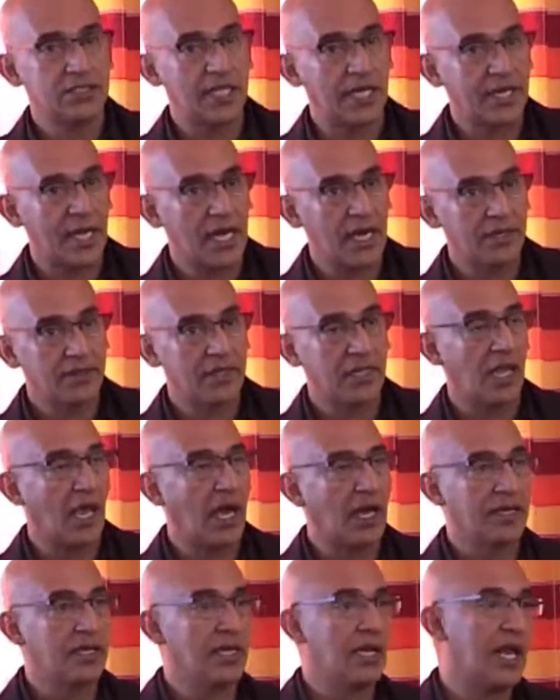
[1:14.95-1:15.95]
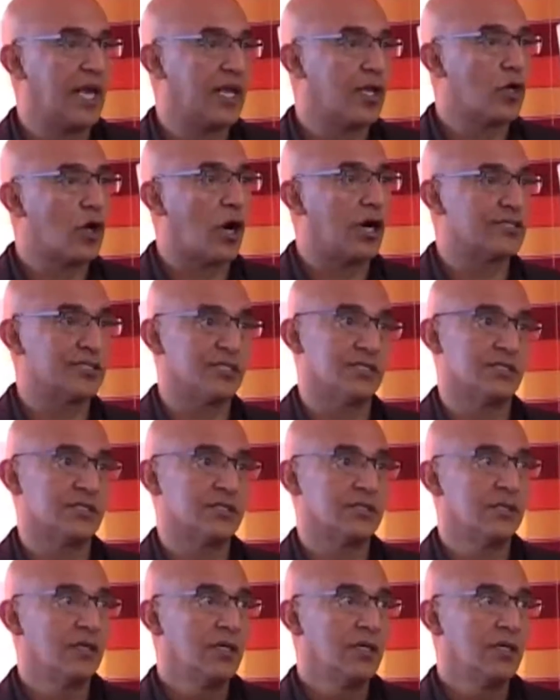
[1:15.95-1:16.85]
that are the underlying causes.